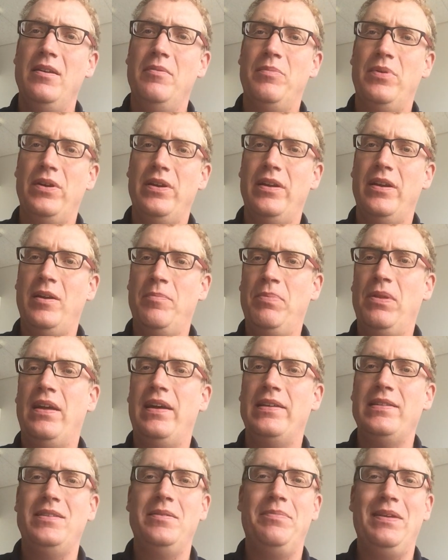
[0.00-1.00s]
but
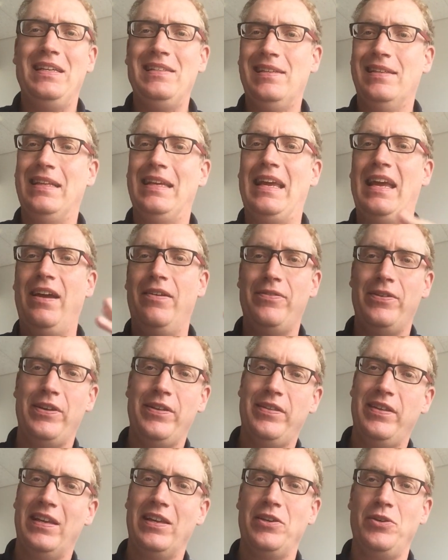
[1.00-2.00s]
apply to basically
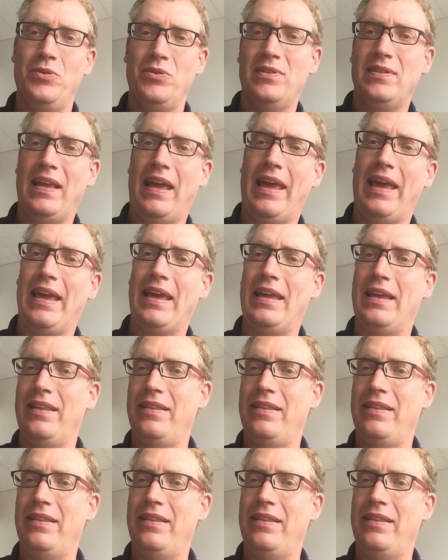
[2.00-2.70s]
everything you say